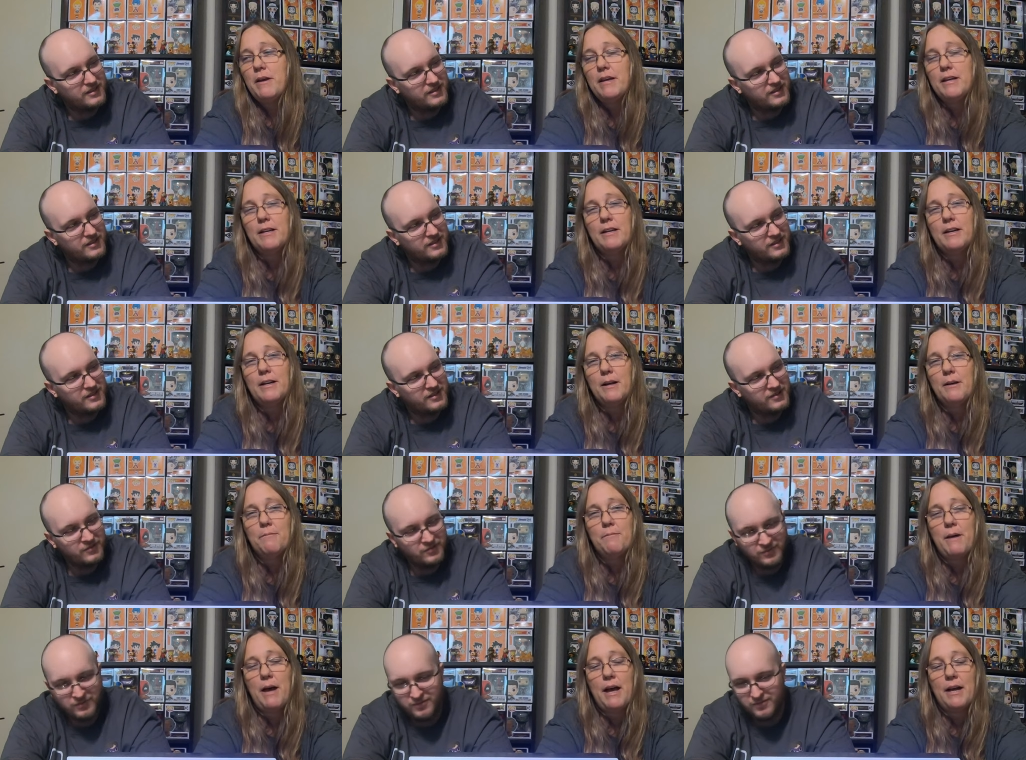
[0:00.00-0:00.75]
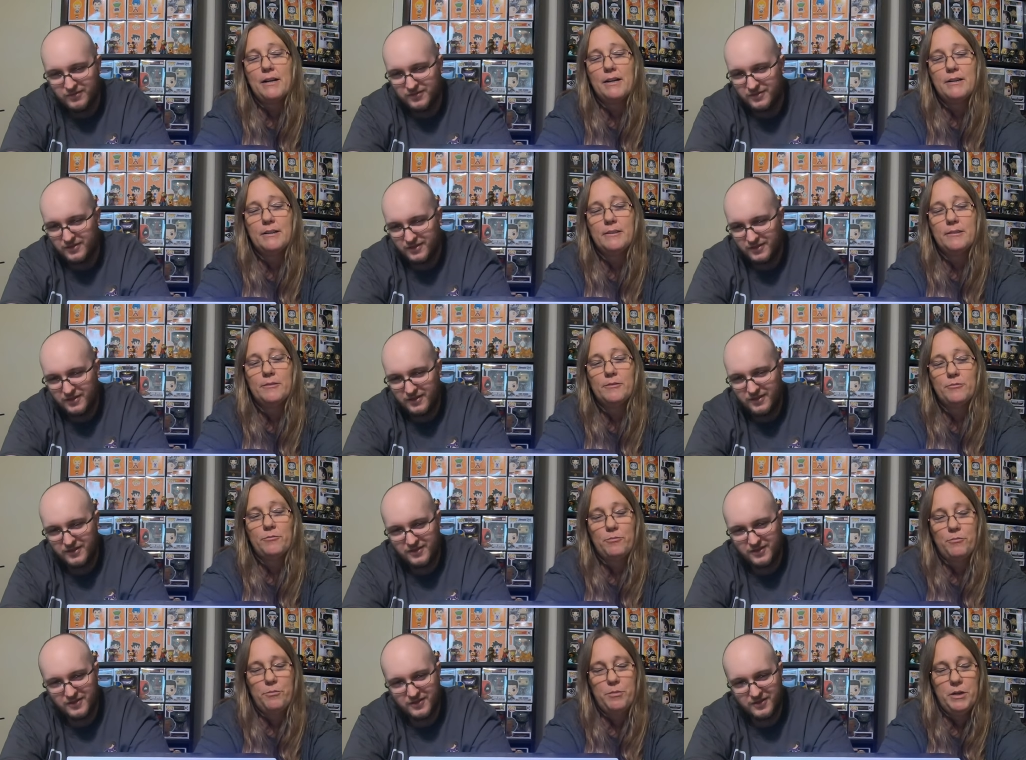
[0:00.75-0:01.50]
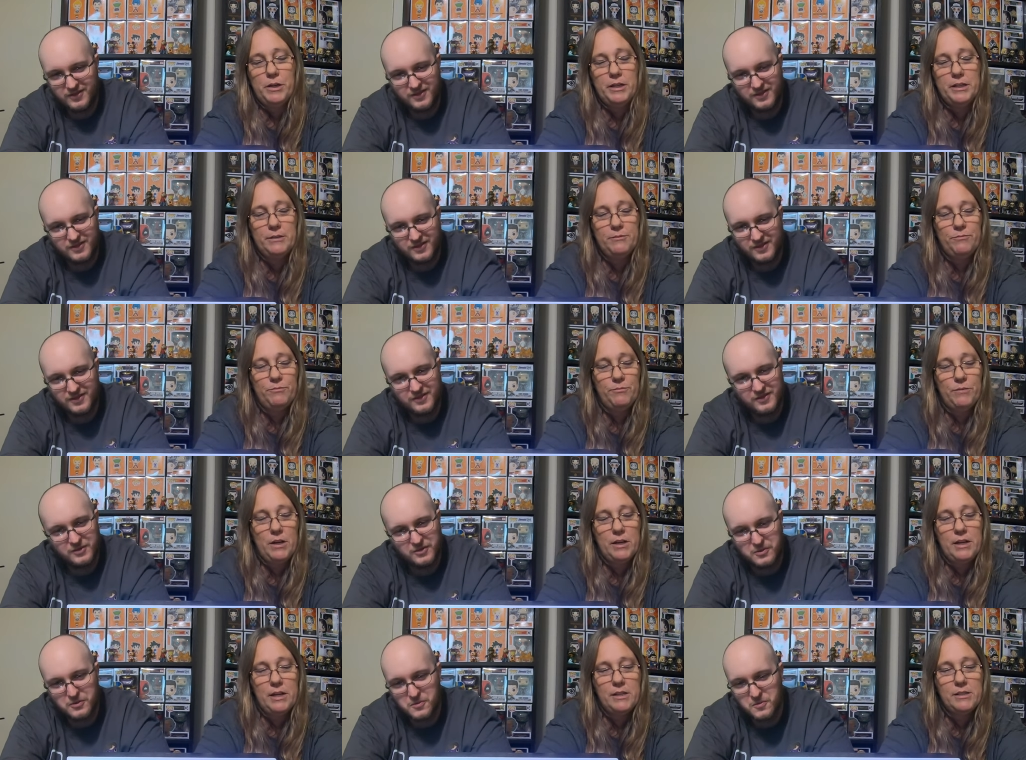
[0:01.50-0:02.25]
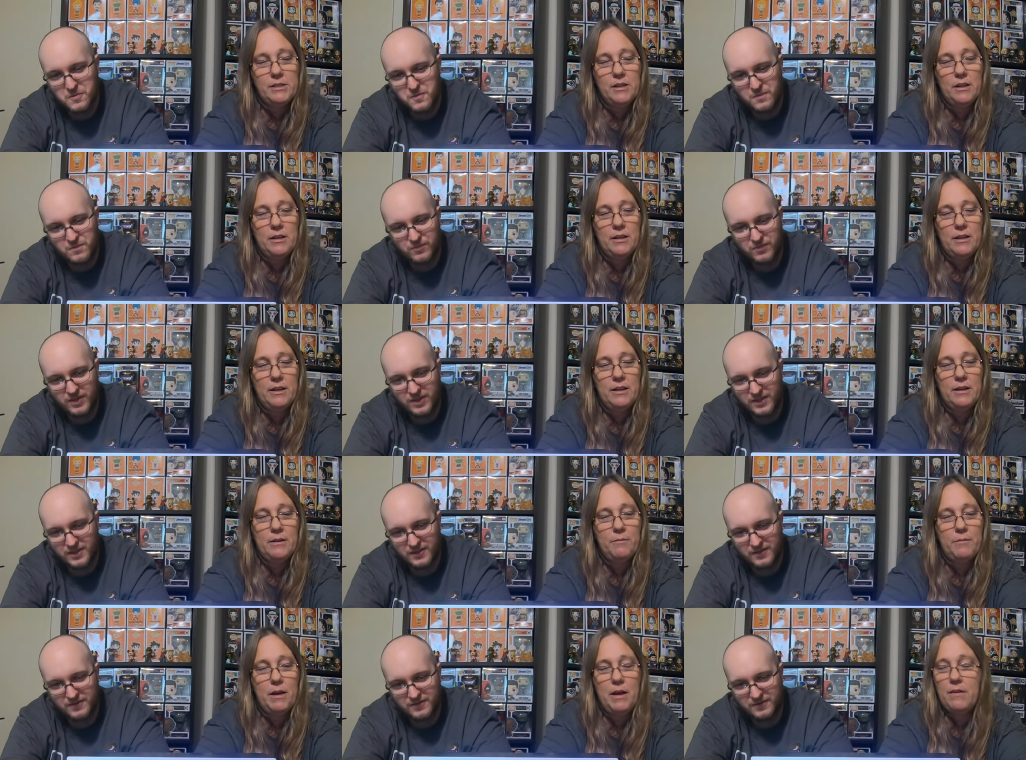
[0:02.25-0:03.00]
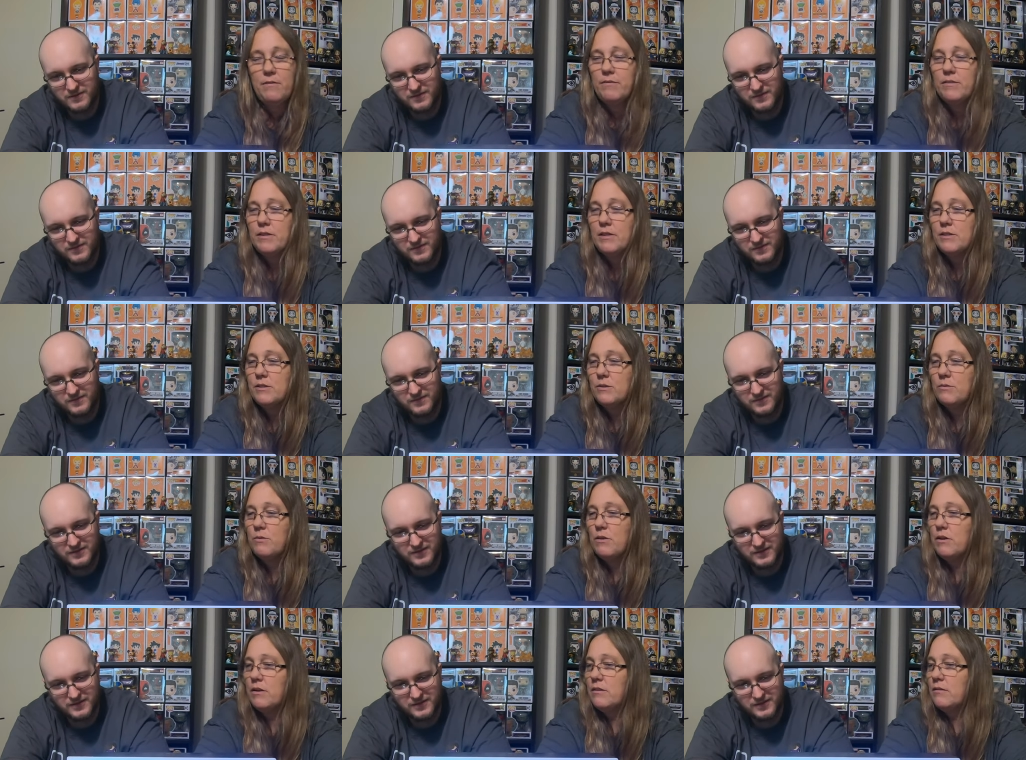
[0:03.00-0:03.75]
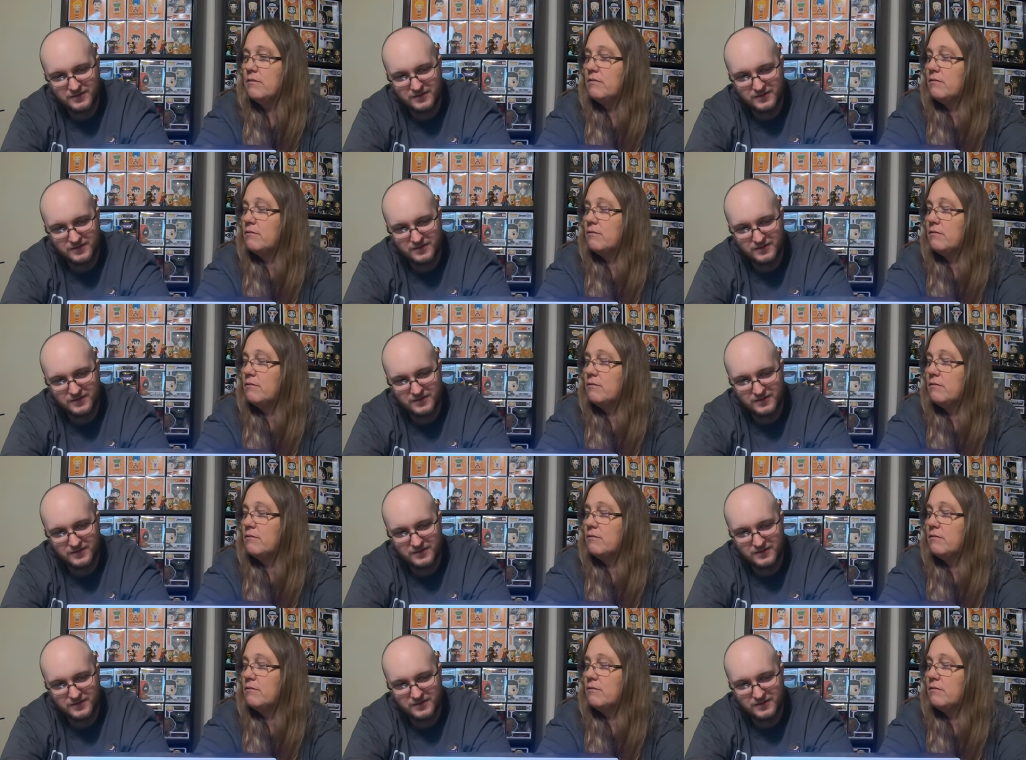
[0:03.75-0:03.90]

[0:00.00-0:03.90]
Speaker 1: making a comeback, but I guess I'll let him have this one.